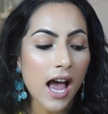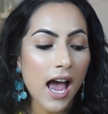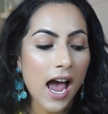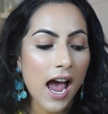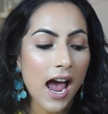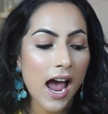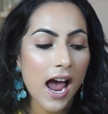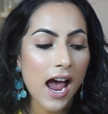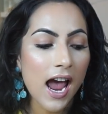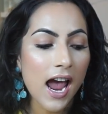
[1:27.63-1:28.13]

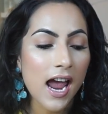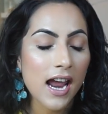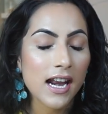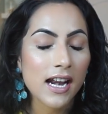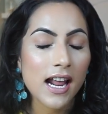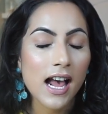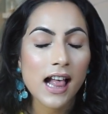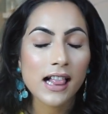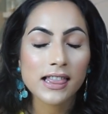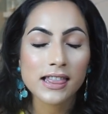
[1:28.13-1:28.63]

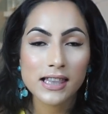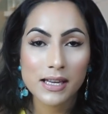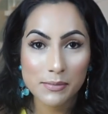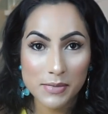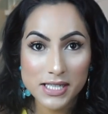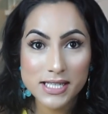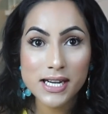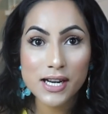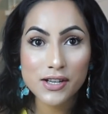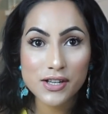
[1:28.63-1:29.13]
and let
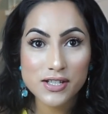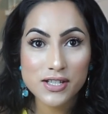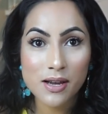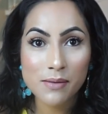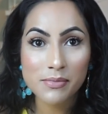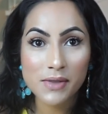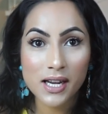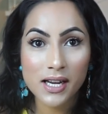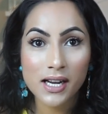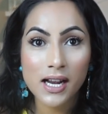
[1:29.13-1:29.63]
me tell you
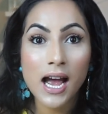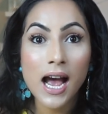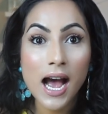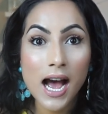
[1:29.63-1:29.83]
something,